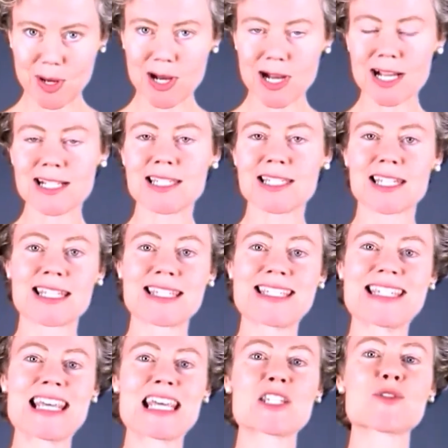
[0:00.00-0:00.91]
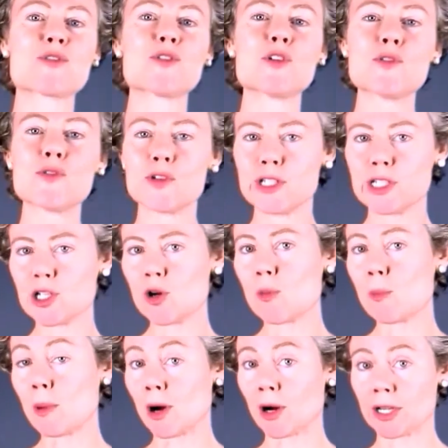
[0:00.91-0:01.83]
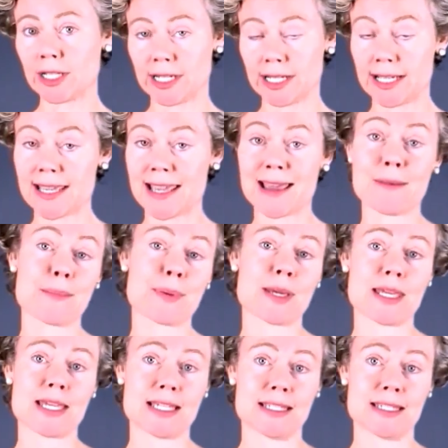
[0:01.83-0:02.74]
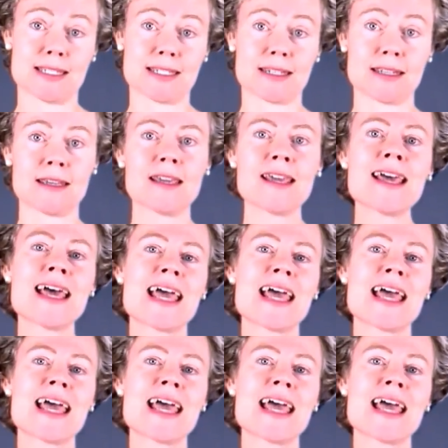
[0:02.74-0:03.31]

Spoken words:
behind successful video marketing campaigns.